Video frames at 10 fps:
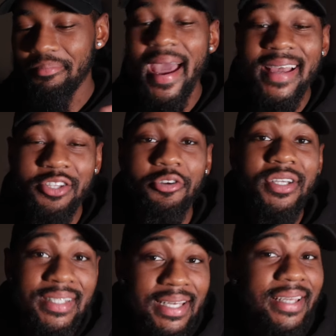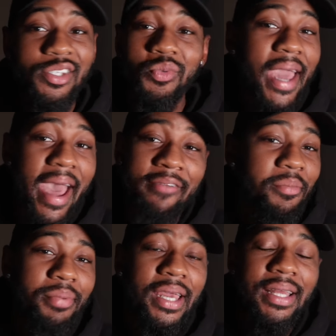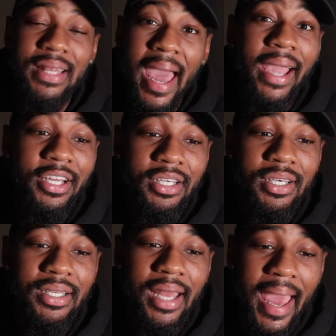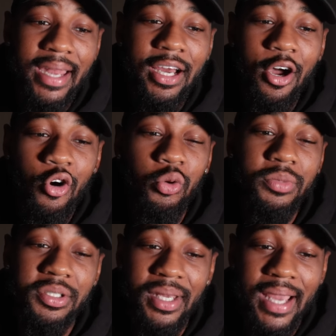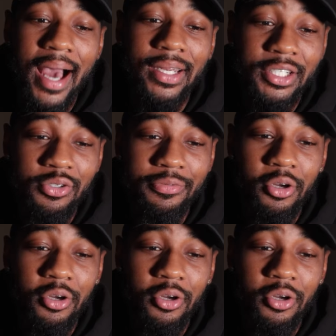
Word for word: past 3 seasons, we haven't played that good at a home, to be honest.